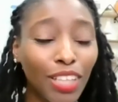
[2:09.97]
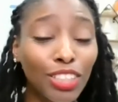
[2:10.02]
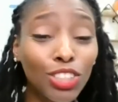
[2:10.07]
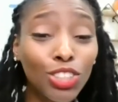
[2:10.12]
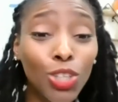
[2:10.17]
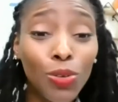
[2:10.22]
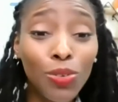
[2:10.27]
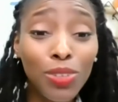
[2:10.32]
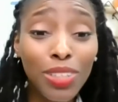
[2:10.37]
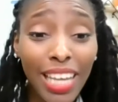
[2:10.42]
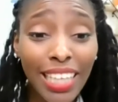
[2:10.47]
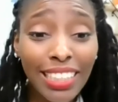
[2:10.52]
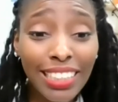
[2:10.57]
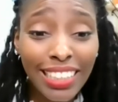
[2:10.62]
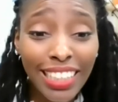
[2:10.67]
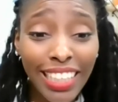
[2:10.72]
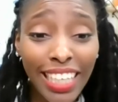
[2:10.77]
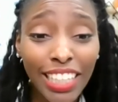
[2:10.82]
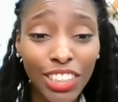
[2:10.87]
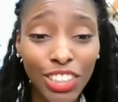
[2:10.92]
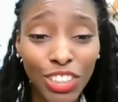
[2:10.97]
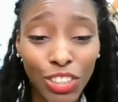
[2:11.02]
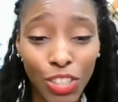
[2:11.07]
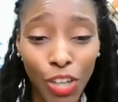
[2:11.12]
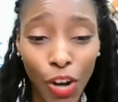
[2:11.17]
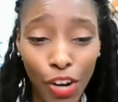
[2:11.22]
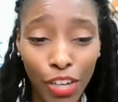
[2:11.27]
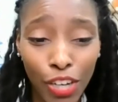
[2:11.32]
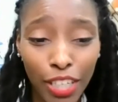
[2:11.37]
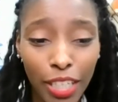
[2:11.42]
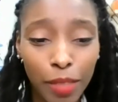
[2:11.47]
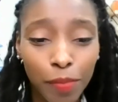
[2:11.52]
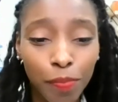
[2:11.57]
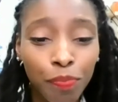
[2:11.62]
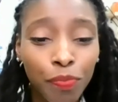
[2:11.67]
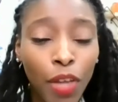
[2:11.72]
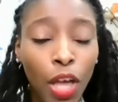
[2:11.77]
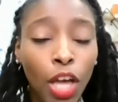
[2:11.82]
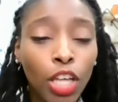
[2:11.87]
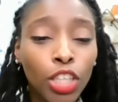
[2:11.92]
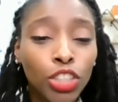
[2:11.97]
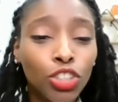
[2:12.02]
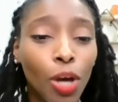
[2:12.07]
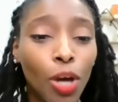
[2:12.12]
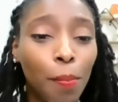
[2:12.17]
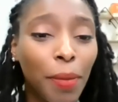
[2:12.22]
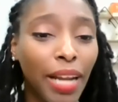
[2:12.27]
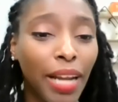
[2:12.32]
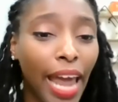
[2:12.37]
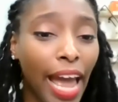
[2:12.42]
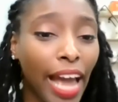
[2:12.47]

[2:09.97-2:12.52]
So let's get started. So I'm gonna